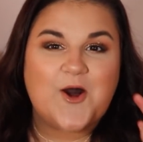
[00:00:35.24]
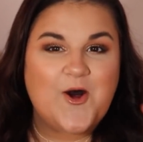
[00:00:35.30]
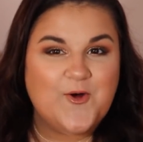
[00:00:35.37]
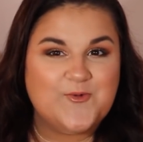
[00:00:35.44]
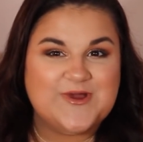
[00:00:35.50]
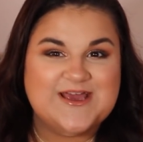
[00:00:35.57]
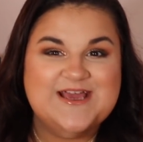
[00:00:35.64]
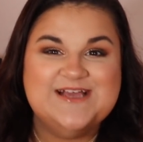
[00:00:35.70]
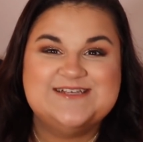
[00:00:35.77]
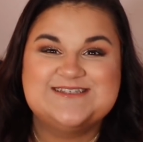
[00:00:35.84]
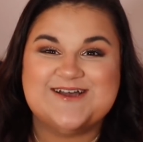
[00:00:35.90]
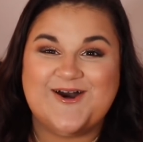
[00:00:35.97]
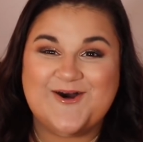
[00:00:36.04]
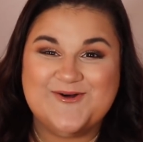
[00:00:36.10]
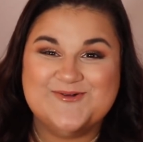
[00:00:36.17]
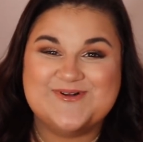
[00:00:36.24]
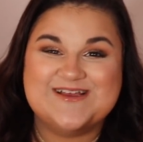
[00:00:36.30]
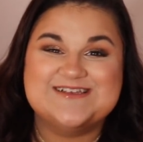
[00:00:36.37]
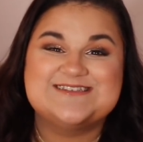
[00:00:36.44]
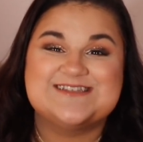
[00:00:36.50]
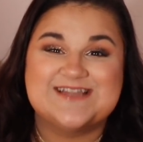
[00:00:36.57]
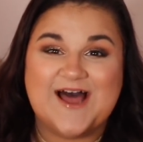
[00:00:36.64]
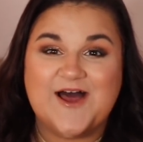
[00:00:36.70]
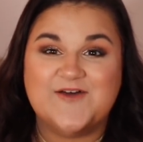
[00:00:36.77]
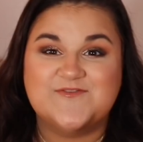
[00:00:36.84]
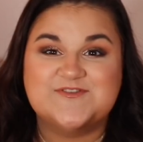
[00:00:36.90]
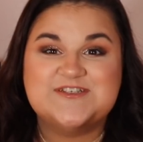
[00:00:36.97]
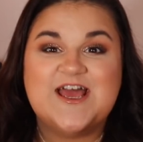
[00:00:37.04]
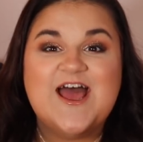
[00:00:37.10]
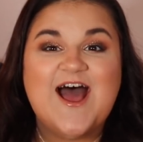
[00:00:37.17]
always, always
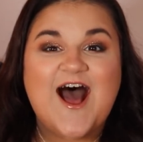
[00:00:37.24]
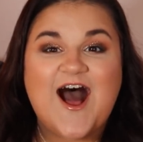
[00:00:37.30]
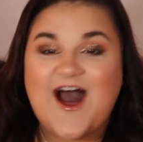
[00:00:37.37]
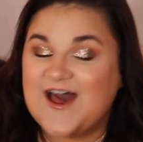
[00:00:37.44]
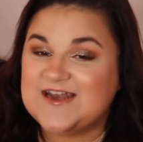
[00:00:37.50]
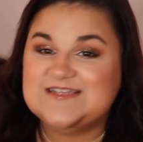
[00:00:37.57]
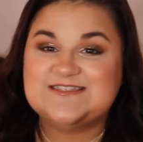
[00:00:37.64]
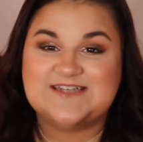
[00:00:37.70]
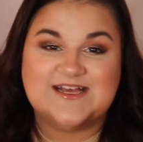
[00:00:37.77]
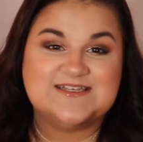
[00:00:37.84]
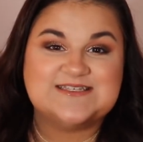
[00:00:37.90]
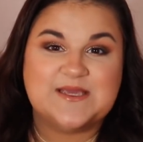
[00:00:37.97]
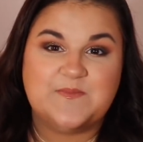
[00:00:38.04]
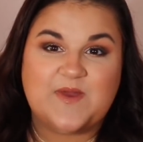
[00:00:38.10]
loved Anastasia